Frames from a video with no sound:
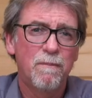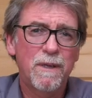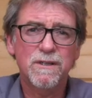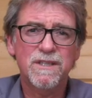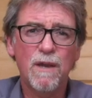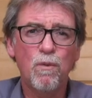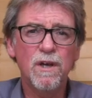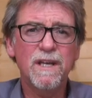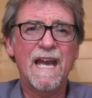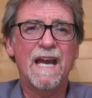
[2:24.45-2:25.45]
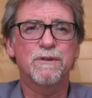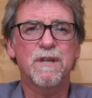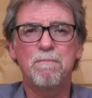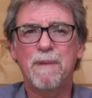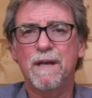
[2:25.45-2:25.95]
because they work out
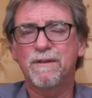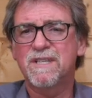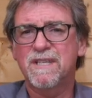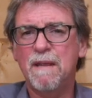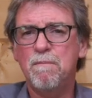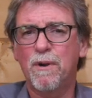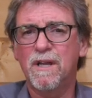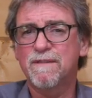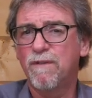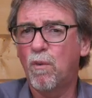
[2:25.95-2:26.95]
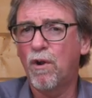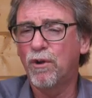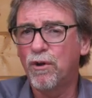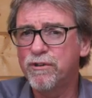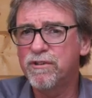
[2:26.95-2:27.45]
about the same price for
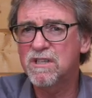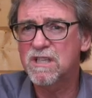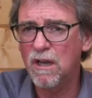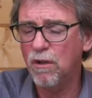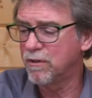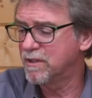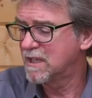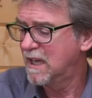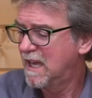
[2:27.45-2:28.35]
100 slugs